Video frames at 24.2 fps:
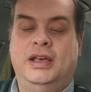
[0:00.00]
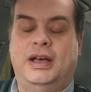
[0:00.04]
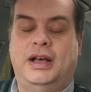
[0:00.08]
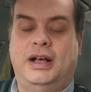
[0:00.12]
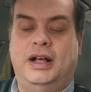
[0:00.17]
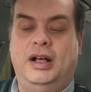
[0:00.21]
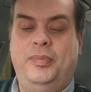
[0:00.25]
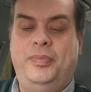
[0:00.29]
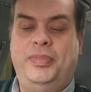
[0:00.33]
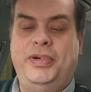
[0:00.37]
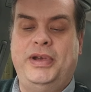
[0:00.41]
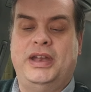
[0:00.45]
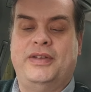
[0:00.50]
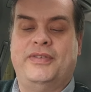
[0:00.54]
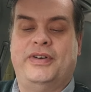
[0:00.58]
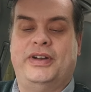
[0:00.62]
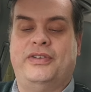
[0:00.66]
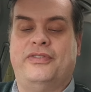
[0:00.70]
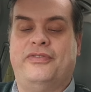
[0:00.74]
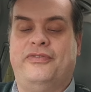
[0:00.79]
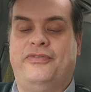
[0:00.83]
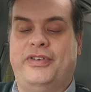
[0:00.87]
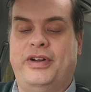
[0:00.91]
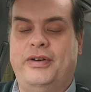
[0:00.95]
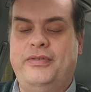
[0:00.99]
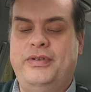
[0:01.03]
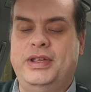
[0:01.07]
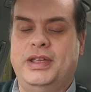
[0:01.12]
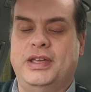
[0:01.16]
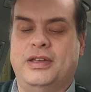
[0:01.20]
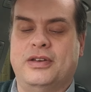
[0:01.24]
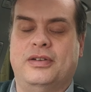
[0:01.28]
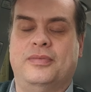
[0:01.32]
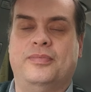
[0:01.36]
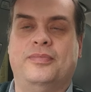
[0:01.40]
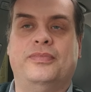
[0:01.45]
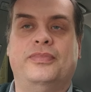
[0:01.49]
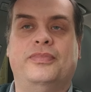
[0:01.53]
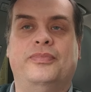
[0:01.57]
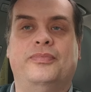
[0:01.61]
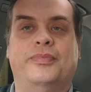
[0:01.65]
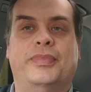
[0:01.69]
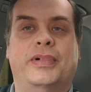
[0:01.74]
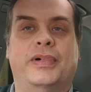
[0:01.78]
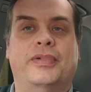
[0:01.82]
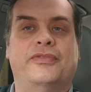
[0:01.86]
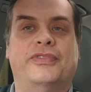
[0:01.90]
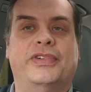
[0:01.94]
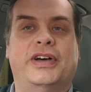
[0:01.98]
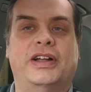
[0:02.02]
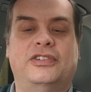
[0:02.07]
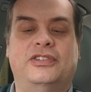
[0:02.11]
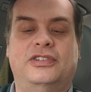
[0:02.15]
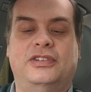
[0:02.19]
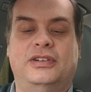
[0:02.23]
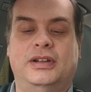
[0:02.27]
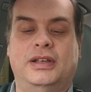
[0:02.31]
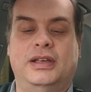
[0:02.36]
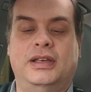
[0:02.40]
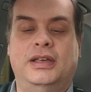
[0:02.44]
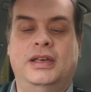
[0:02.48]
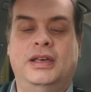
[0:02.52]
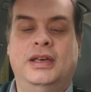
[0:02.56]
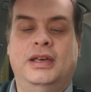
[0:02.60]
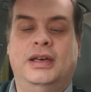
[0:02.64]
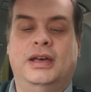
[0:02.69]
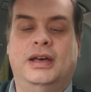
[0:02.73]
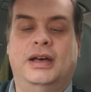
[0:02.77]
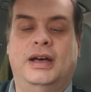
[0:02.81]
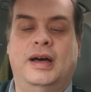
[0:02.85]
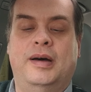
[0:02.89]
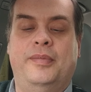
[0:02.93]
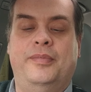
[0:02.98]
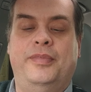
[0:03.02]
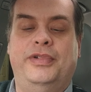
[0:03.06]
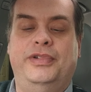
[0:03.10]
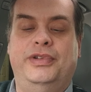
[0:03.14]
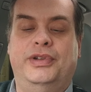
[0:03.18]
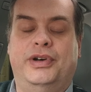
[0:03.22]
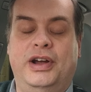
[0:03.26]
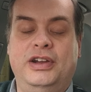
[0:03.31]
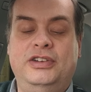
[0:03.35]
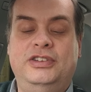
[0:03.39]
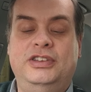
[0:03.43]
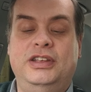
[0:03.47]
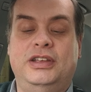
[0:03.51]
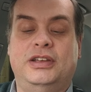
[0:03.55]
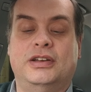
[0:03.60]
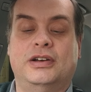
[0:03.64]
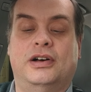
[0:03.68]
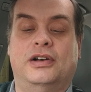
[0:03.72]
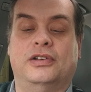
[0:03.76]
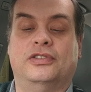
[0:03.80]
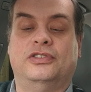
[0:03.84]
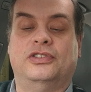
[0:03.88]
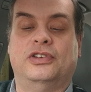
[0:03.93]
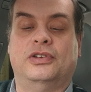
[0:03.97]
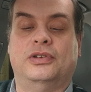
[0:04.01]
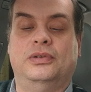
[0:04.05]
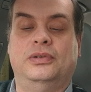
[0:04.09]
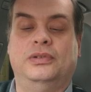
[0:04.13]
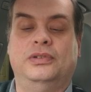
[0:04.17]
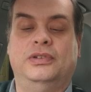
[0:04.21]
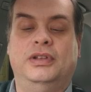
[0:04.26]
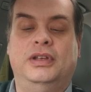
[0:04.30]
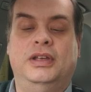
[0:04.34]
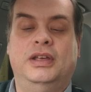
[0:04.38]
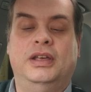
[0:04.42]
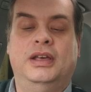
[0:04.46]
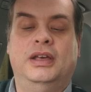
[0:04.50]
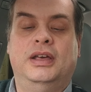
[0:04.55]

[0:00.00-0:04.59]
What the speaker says: Alpine had a very good month, actually. 90 cars sold.